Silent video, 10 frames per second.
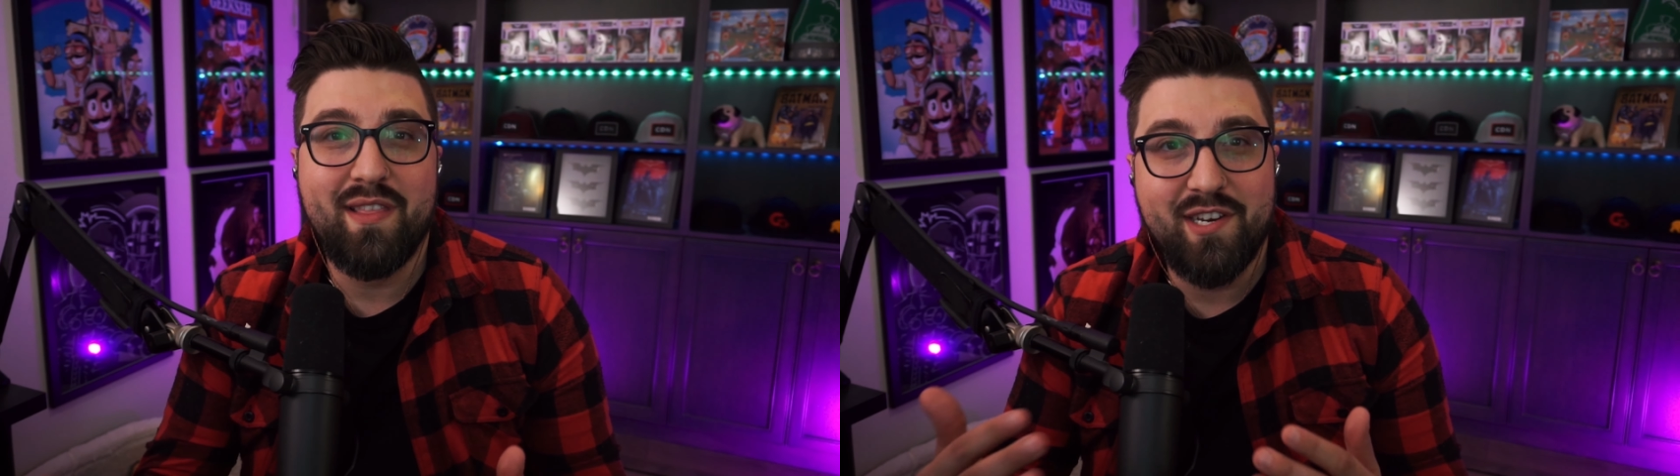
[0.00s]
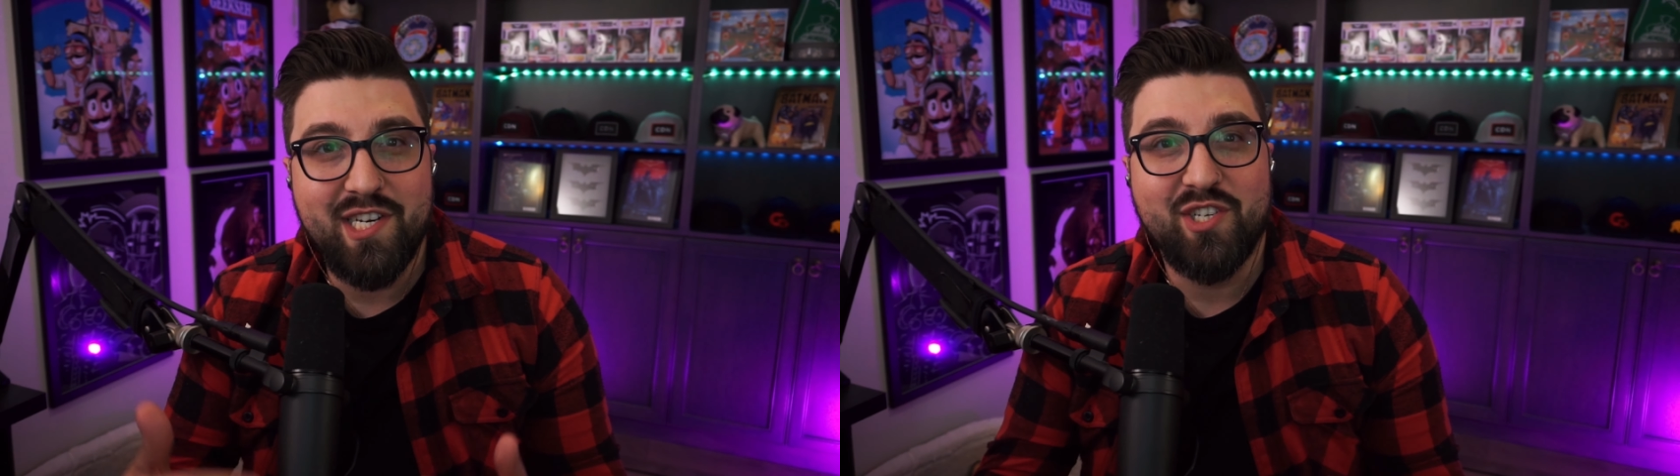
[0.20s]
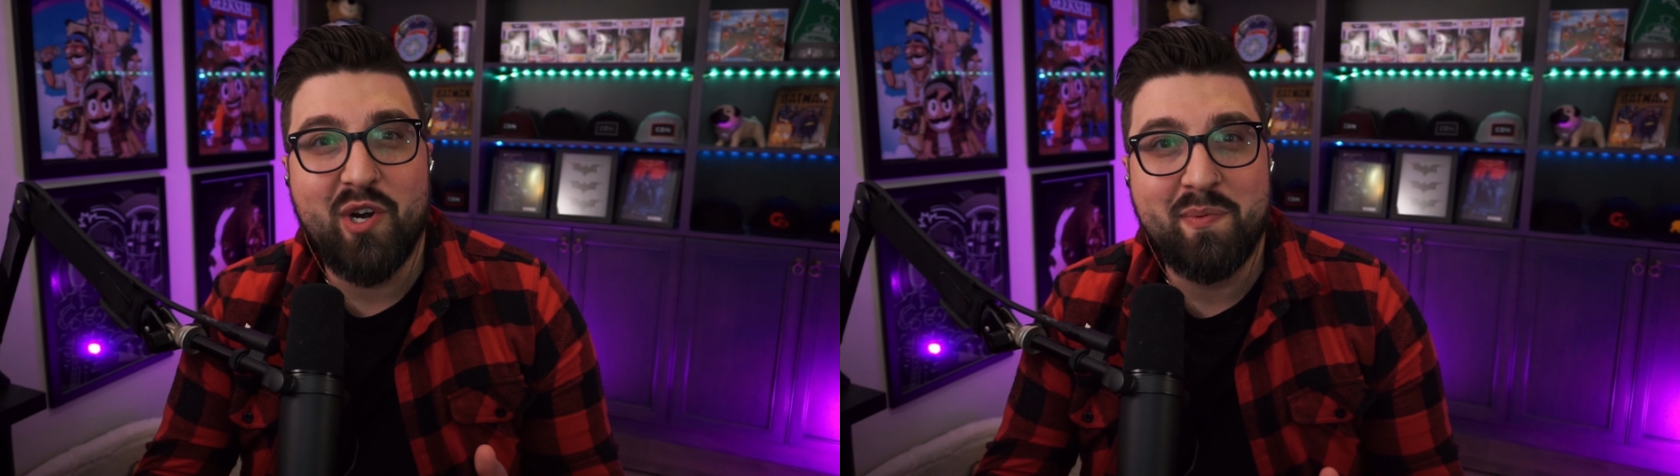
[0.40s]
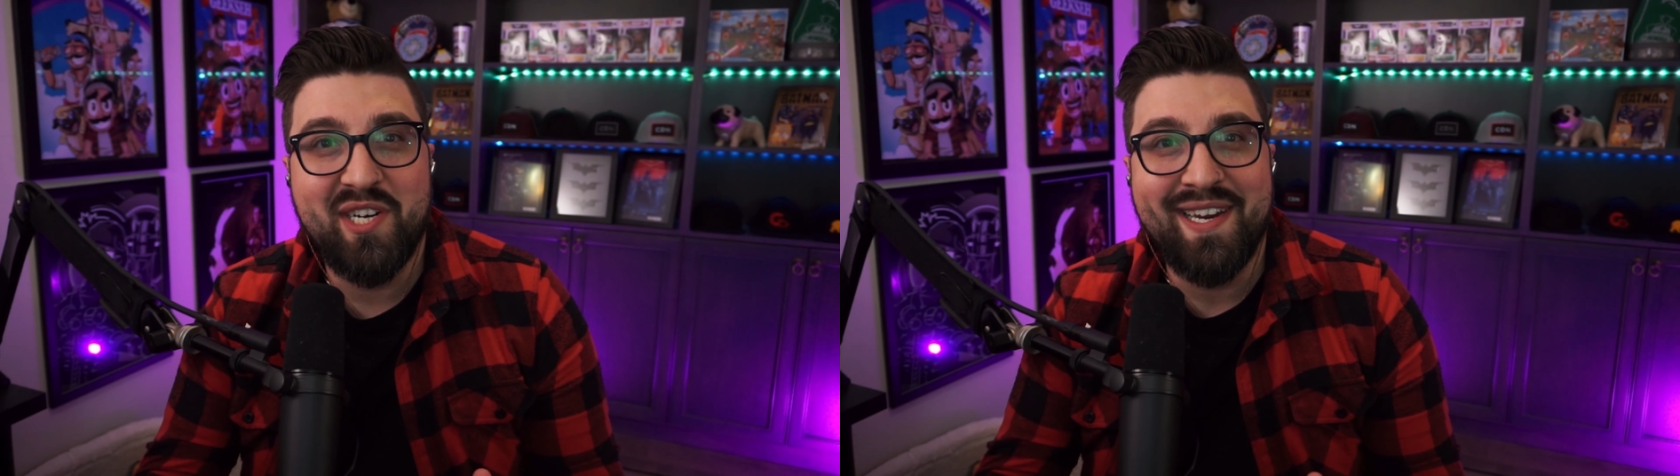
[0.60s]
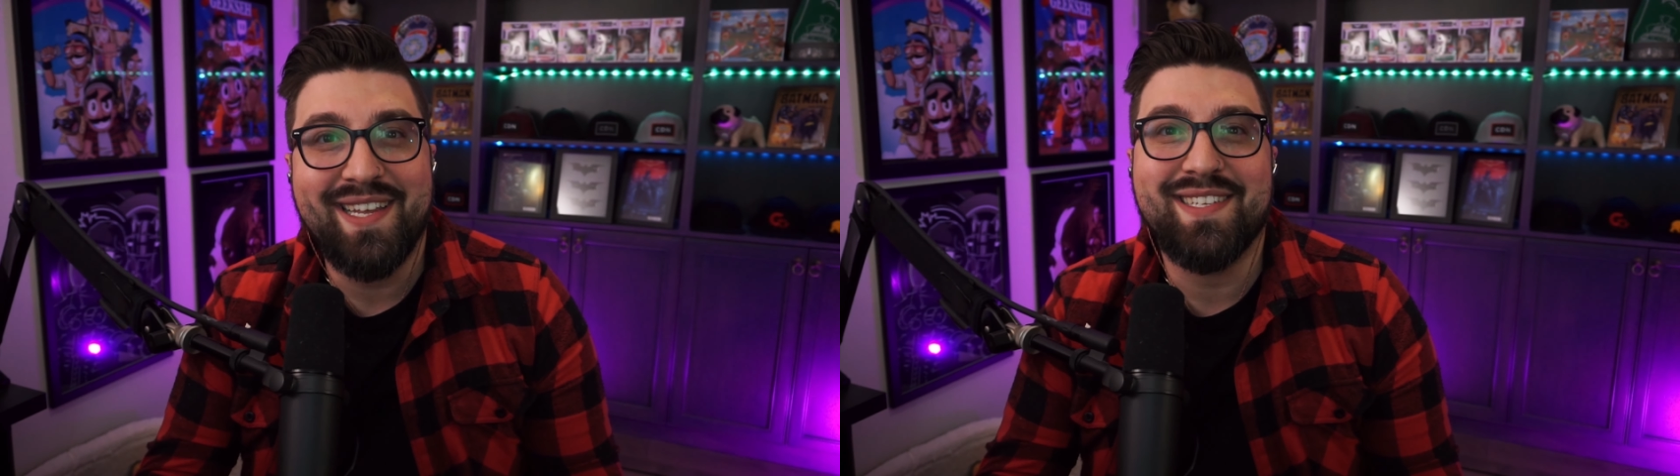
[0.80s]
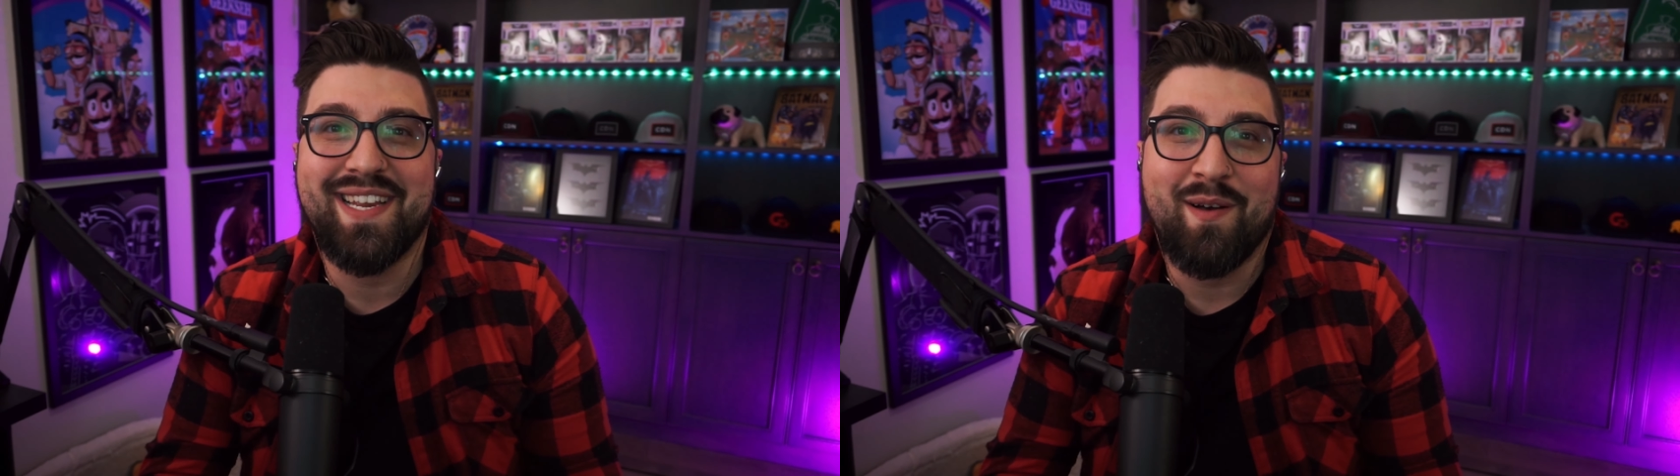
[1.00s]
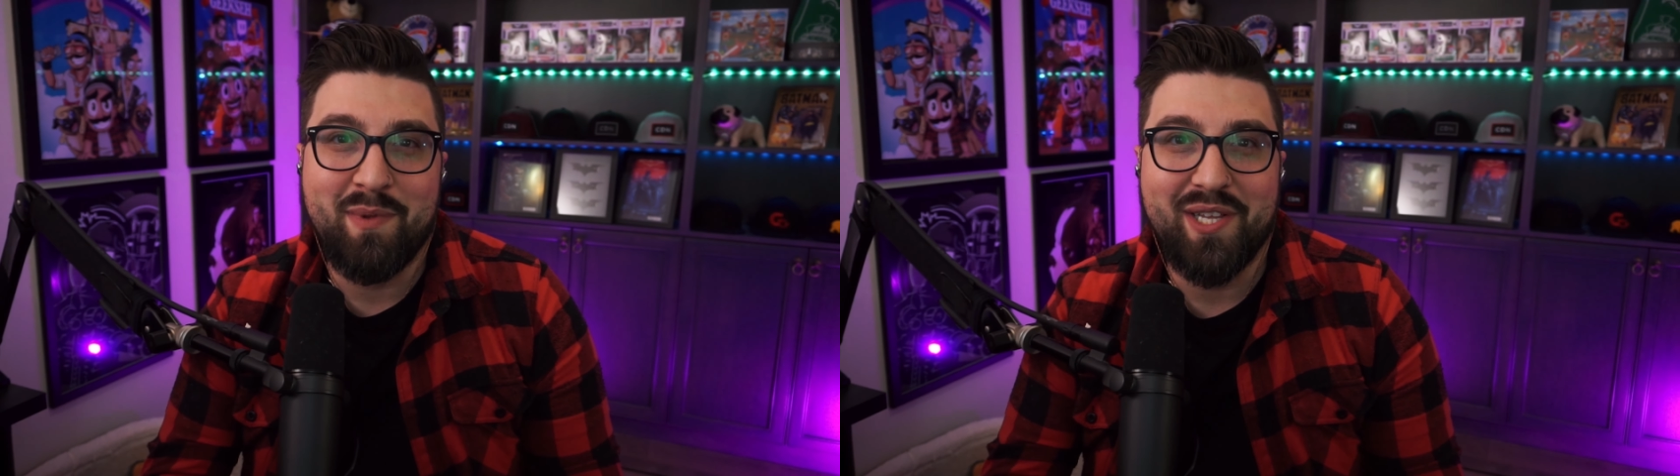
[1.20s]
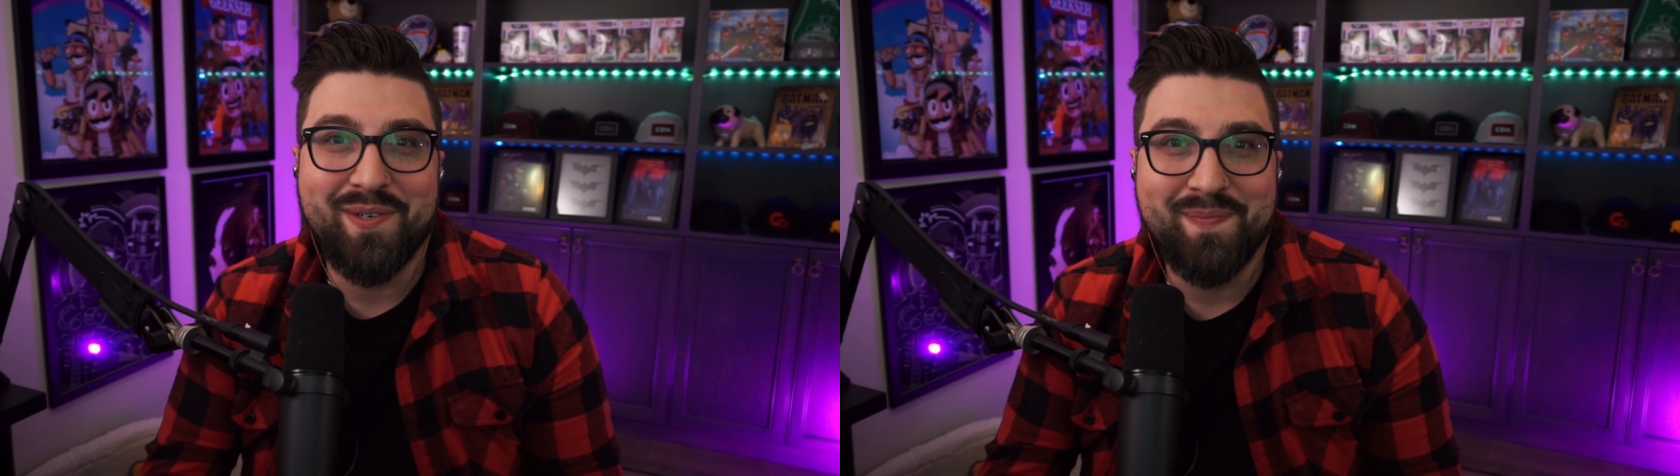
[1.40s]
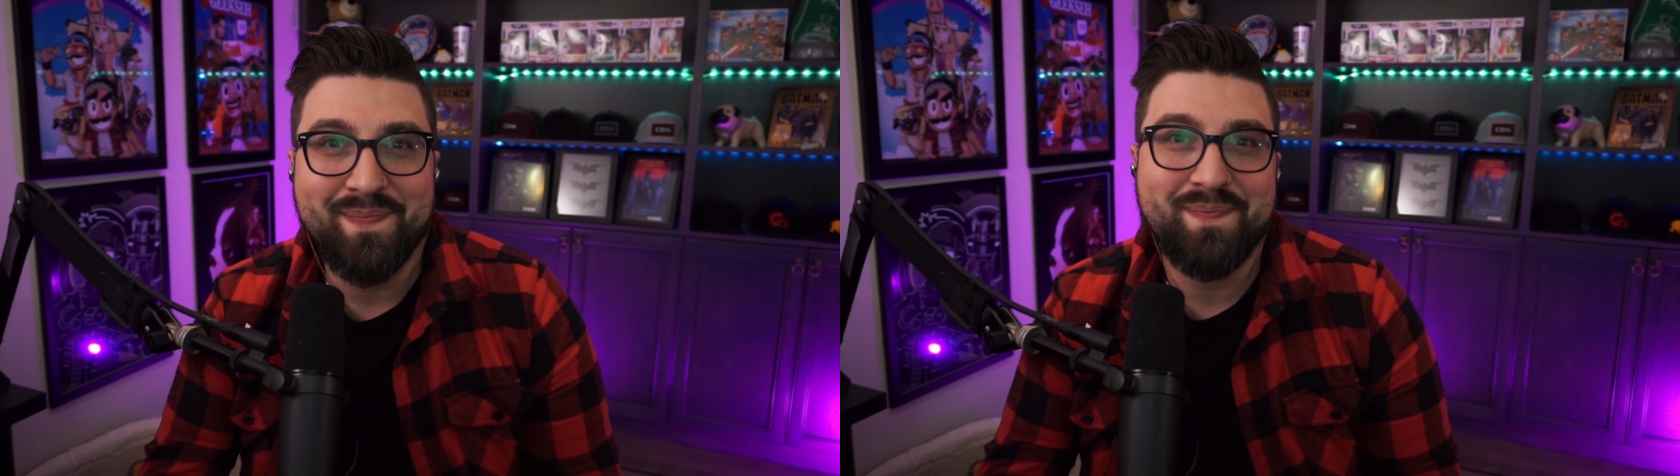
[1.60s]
The description is down below.